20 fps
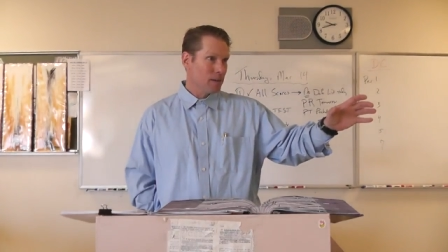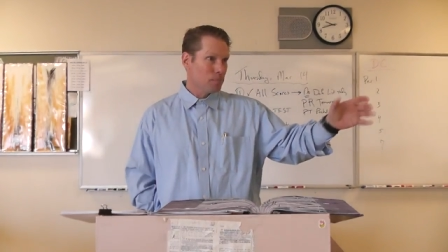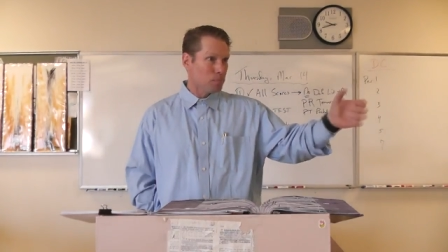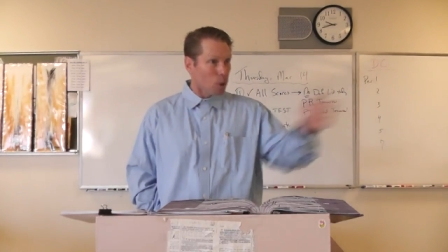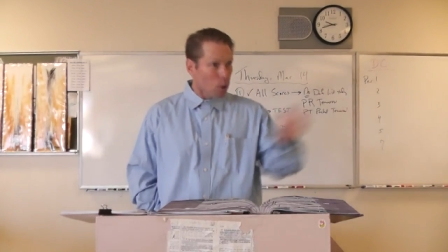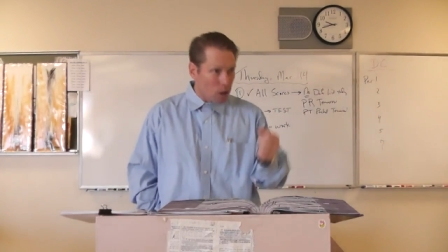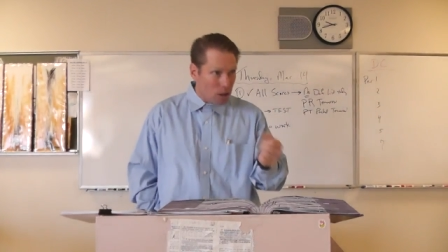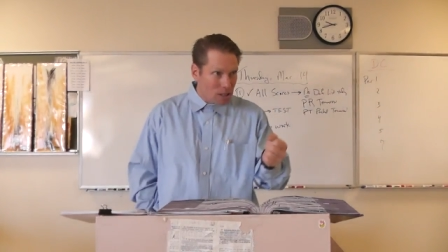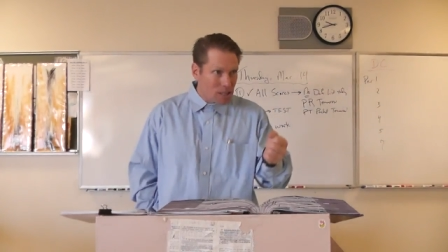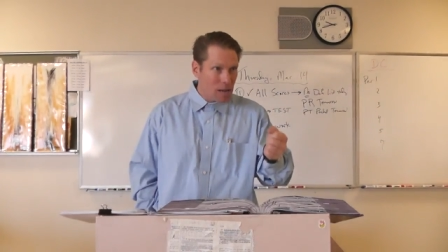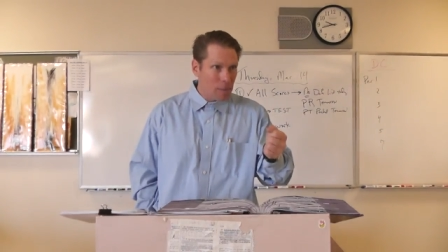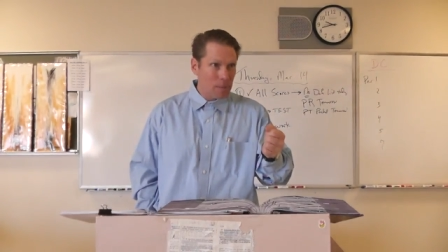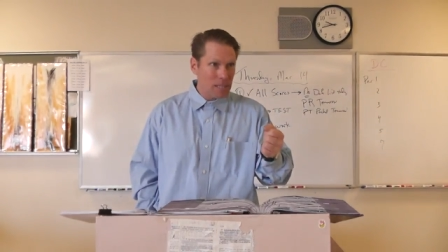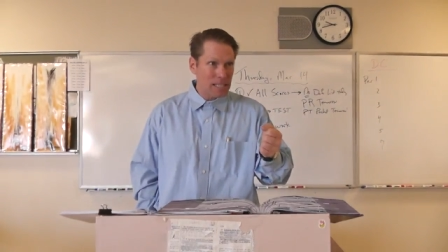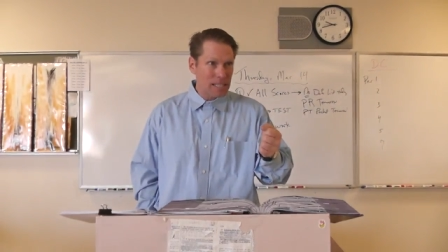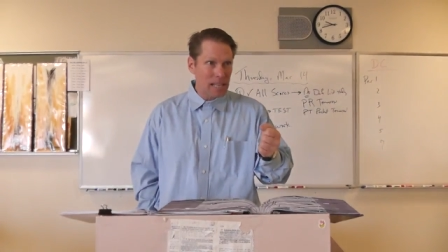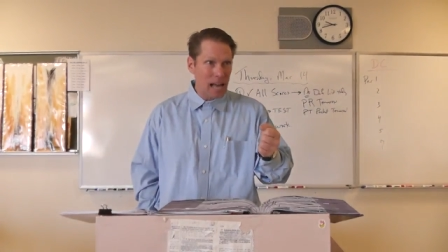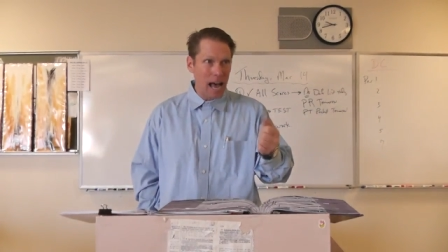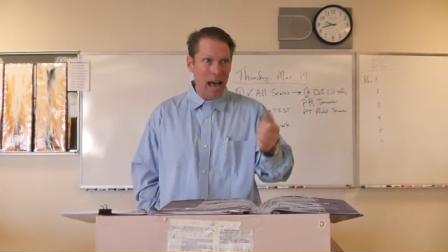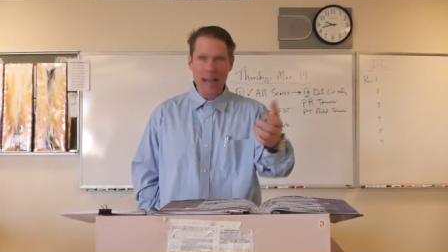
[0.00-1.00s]
pulled him
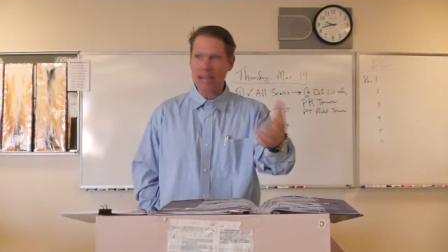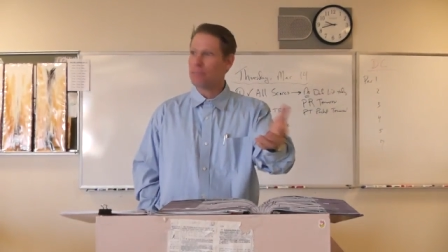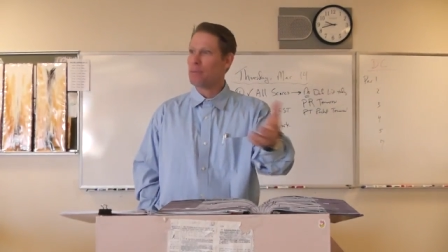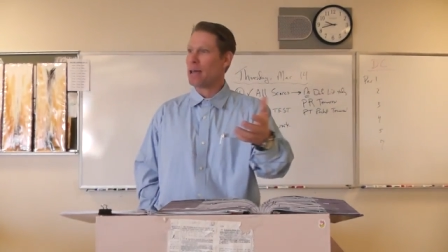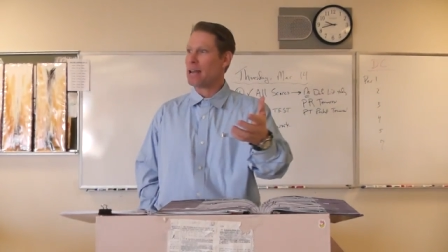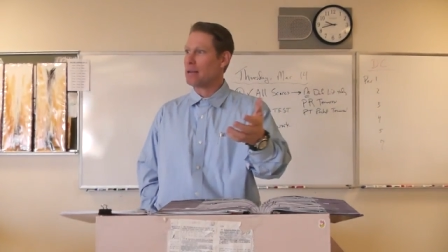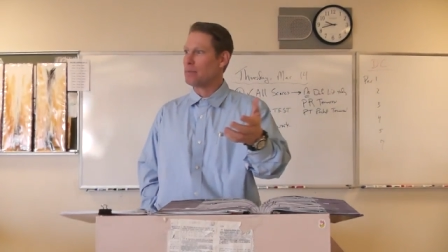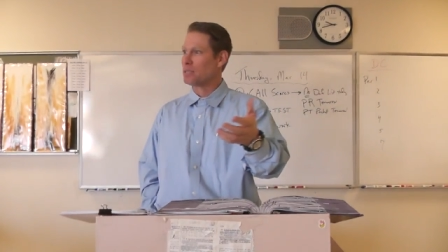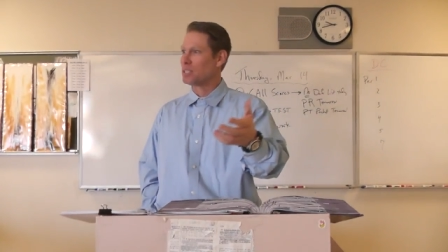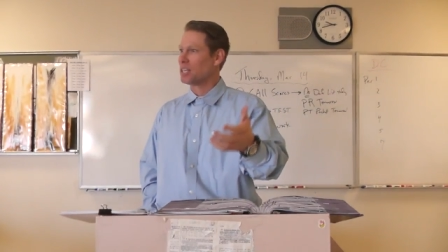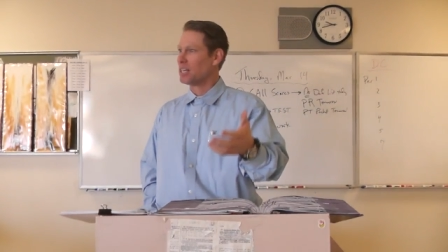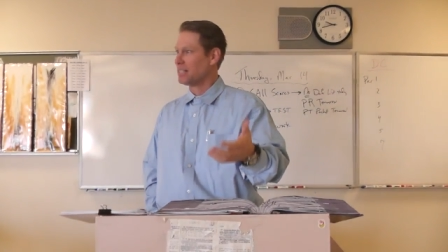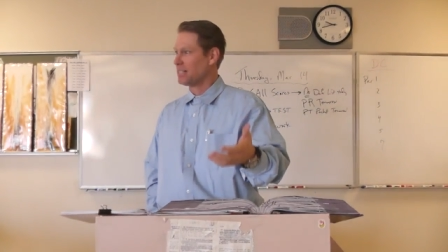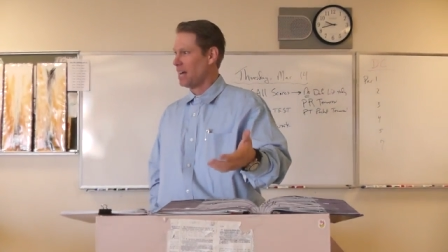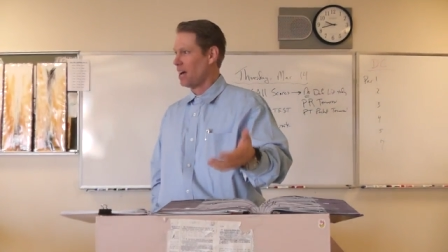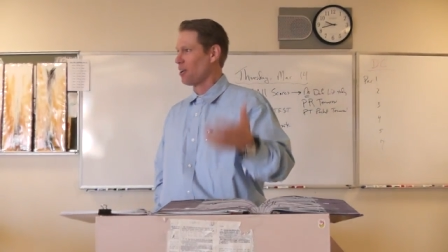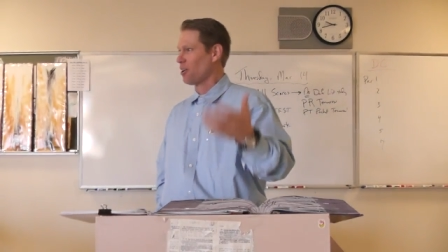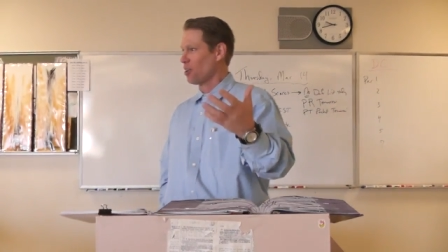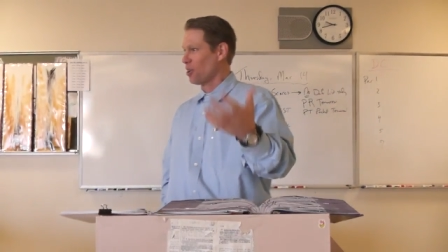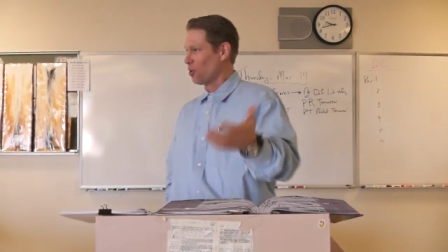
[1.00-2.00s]
aside, made him sit
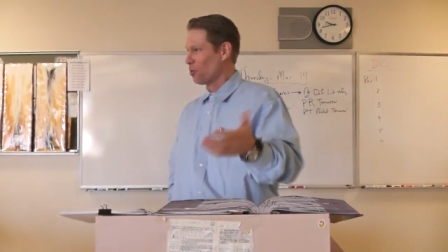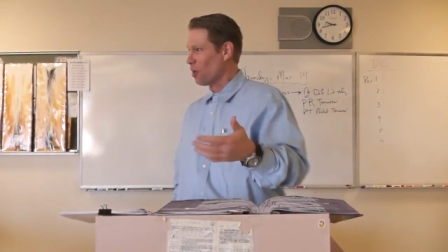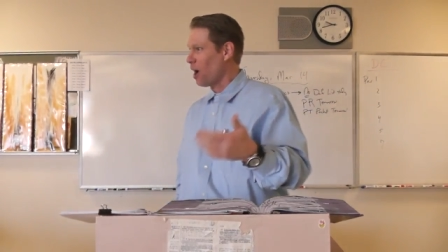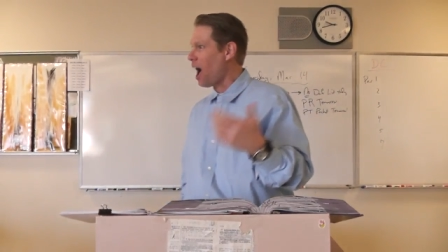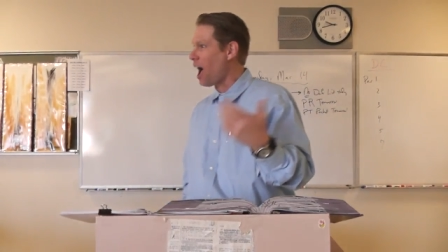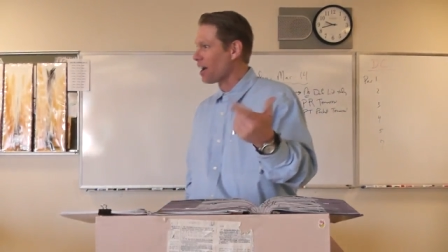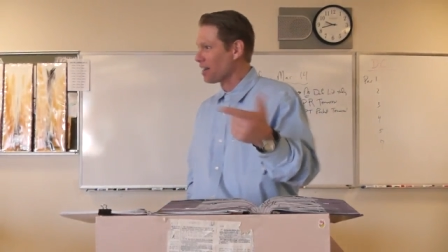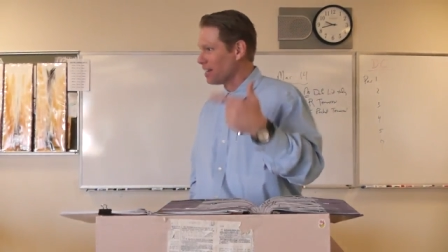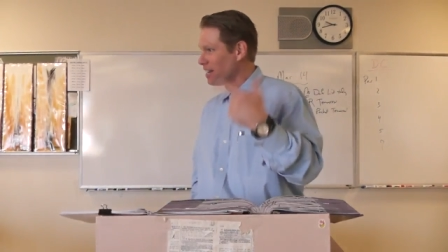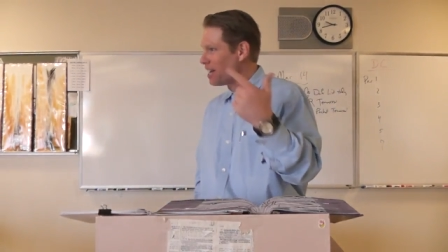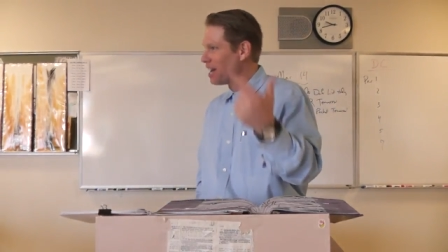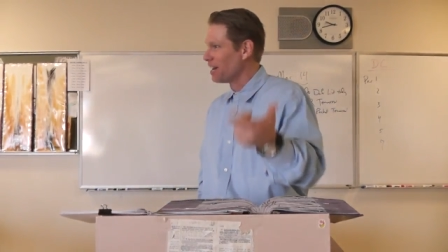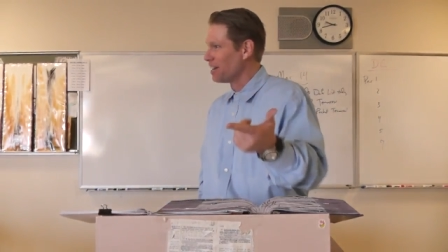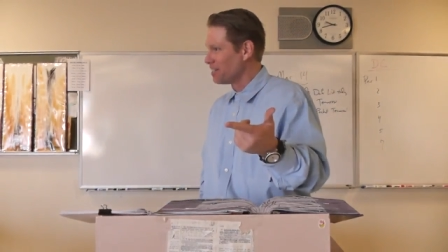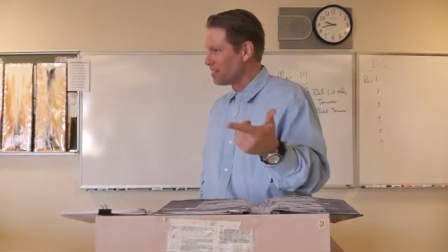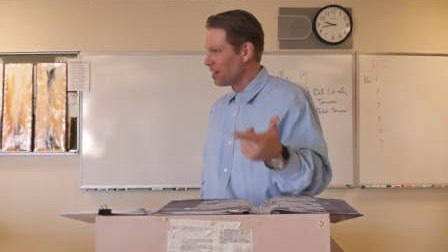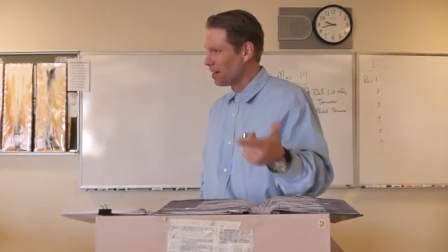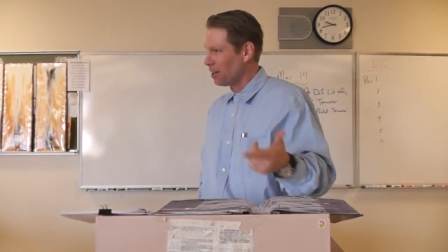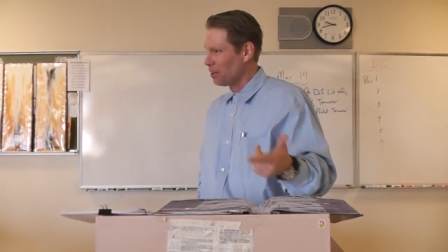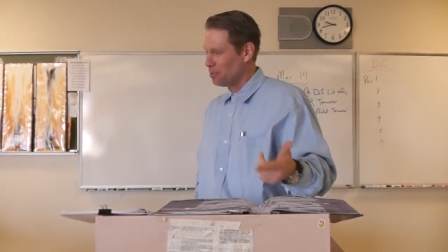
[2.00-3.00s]
down on a rock, and he had
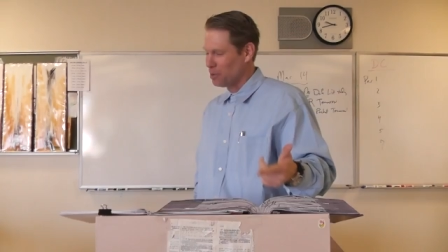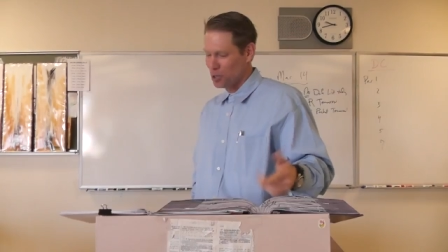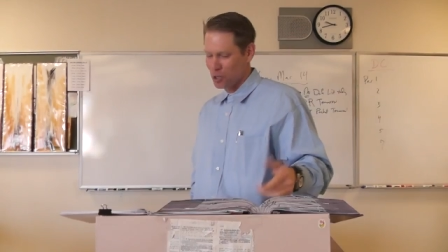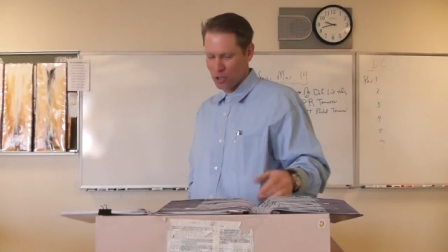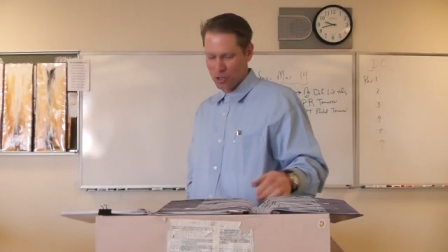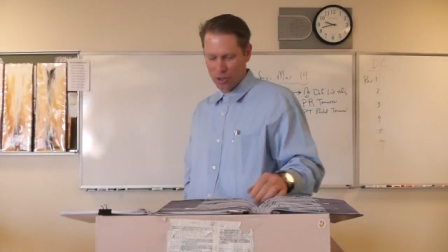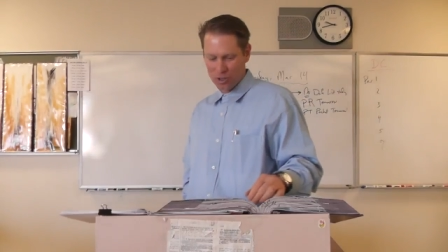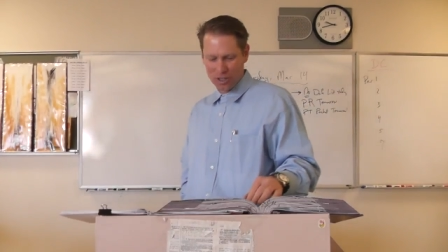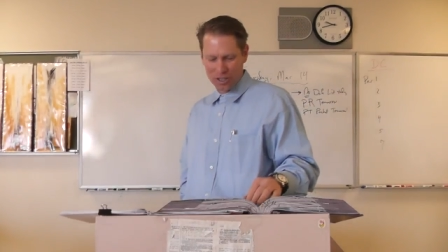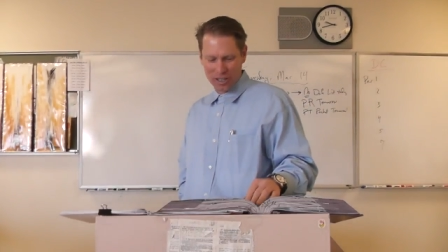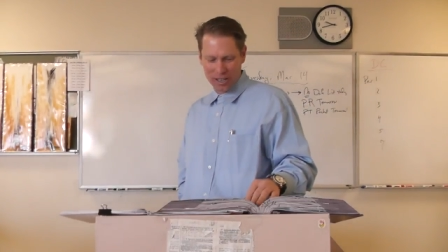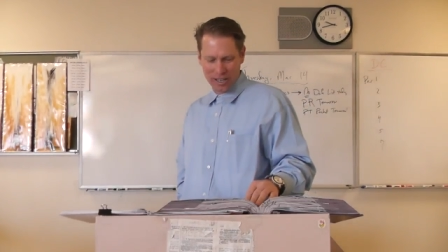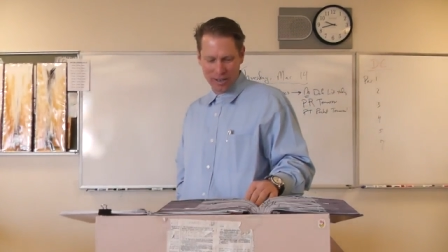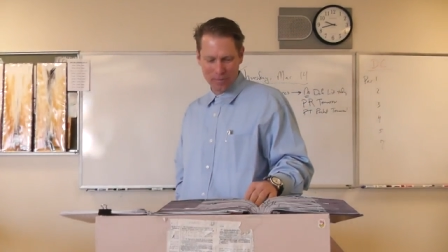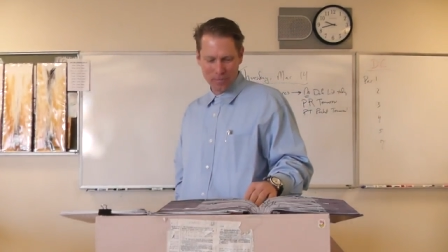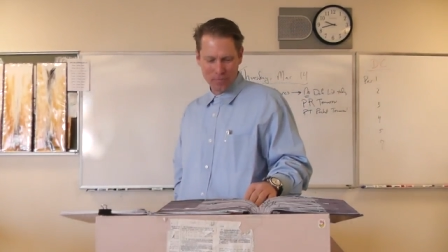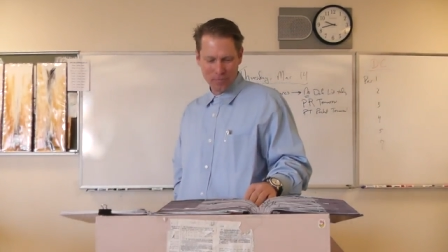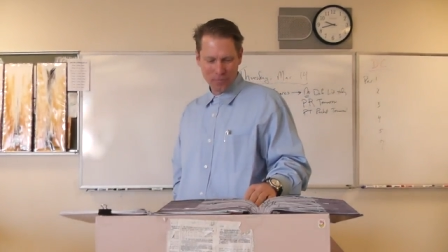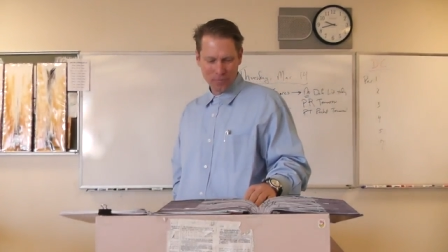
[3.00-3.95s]
to tell him the story.